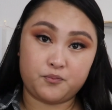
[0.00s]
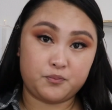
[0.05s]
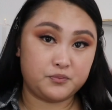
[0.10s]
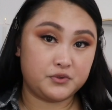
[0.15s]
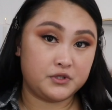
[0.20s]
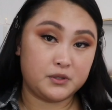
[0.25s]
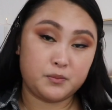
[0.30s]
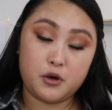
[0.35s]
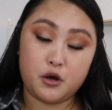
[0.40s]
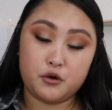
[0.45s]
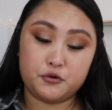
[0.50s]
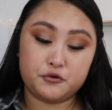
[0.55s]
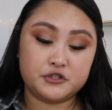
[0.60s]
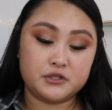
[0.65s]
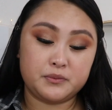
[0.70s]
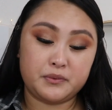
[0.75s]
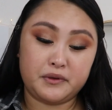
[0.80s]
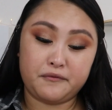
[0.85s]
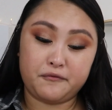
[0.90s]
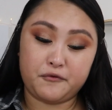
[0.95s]
supposed
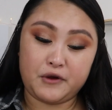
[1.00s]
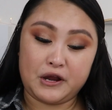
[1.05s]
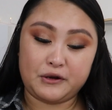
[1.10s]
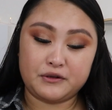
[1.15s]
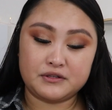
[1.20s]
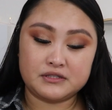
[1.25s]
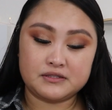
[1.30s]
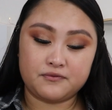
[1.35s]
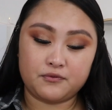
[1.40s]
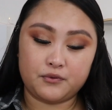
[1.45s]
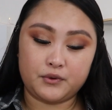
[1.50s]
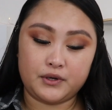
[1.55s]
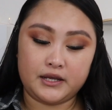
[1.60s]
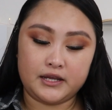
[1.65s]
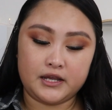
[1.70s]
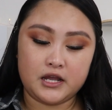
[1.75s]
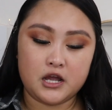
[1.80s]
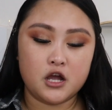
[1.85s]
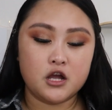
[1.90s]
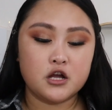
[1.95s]
to be fragrance
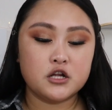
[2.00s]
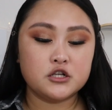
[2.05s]
free,